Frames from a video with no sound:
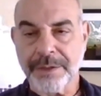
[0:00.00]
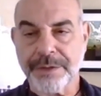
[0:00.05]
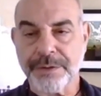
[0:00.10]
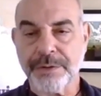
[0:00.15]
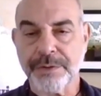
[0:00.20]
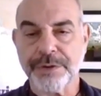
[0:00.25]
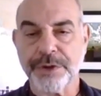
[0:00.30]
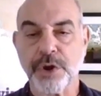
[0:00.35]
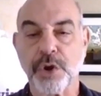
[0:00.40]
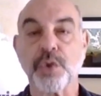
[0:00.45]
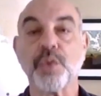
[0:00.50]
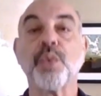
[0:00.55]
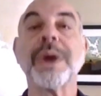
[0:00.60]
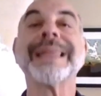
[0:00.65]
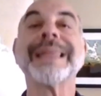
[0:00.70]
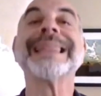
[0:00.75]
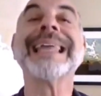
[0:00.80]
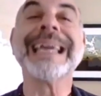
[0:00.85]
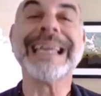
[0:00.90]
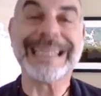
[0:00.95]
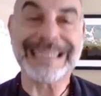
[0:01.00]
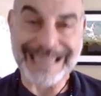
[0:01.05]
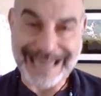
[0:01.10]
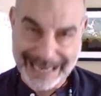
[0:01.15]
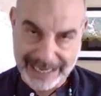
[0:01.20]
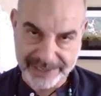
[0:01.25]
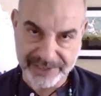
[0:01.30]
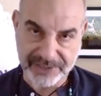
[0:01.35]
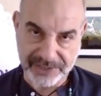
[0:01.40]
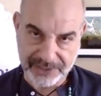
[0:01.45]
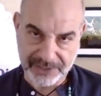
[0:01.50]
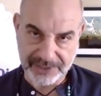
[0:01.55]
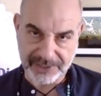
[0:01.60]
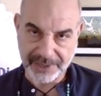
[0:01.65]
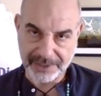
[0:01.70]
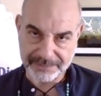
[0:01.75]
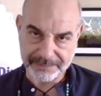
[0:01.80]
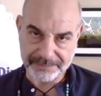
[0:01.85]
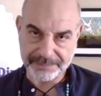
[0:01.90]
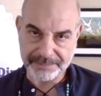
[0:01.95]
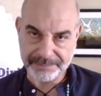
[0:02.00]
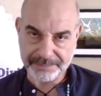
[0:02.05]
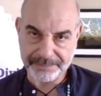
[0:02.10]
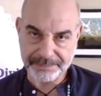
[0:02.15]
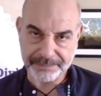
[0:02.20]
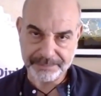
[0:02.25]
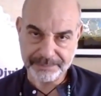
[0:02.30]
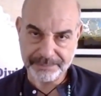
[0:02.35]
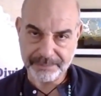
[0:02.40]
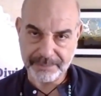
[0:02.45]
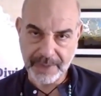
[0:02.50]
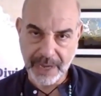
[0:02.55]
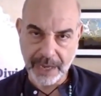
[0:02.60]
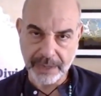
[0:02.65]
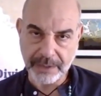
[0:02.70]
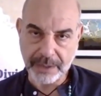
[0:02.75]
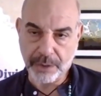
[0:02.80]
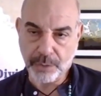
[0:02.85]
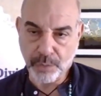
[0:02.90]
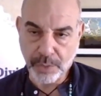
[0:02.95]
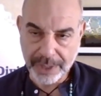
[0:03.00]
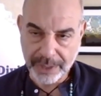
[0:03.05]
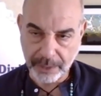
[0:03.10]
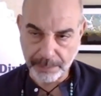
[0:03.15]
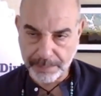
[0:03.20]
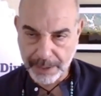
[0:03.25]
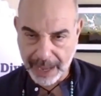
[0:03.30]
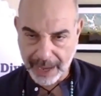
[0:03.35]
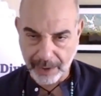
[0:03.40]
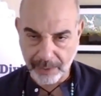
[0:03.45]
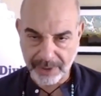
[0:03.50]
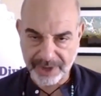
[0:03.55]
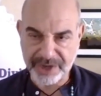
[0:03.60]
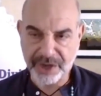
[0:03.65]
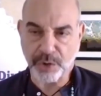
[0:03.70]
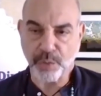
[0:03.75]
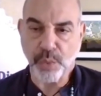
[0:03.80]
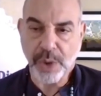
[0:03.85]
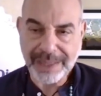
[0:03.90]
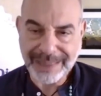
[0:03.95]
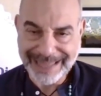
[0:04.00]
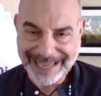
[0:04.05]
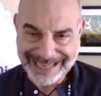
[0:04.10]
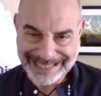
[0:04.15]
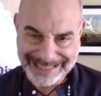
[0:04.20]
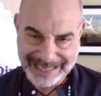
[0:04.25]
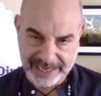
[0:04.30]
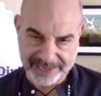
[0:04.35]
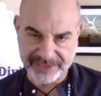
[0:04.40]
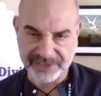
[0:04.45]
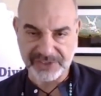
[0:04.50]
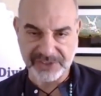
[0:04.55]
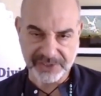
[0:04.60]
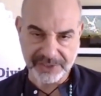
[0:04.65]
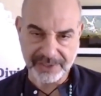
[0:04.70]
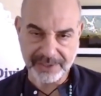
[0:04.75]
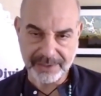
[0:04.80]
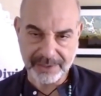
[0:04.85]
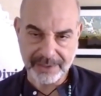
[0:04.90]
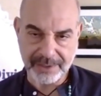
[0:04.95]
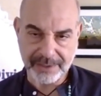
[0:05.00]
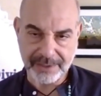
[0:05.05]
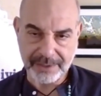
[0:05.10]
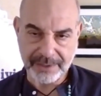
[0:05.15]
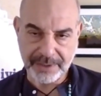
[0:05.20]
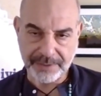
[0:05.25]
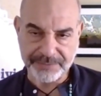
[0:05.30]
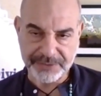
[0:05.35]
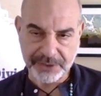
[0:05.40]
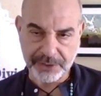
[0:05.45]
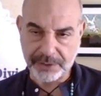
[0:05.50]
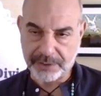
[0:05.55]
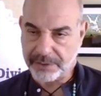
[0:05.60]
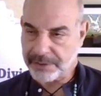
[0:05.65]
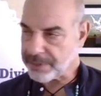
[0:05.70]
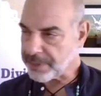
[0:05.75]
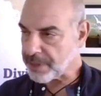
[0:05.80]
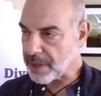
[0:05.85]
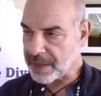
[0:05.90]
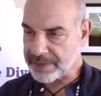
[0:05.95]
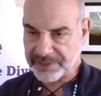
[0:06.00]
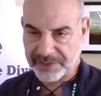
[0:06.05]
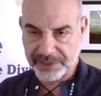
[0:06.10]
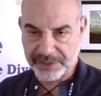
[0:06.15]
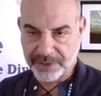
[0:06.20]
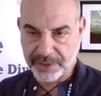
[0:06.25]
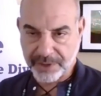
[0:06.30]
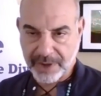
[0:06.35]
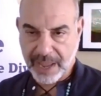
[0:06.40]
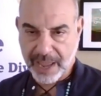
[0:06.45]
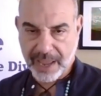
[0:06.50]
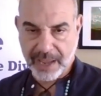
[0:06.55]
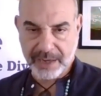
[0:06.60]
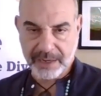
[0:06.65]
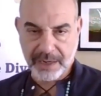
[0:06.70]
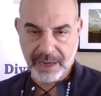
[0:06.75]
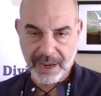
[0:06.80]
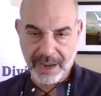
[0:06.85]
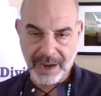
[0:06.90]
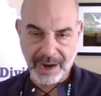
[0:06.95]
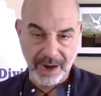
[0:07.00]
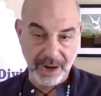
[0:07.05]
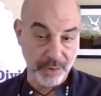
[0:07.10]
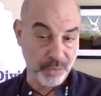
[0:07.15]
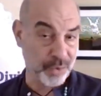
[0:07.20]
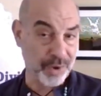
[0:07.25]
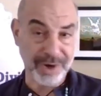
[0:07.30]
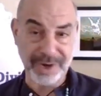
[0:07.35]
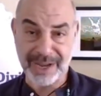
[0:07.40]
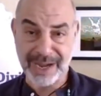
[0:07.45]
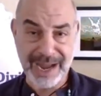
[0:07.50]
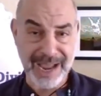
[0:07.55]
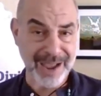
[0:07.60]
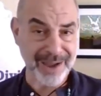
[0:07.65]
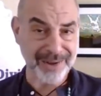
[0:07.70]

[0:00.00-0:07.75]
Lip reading: through your willingness, not your willpower, your willingness. If certain thoughts in your head aren't working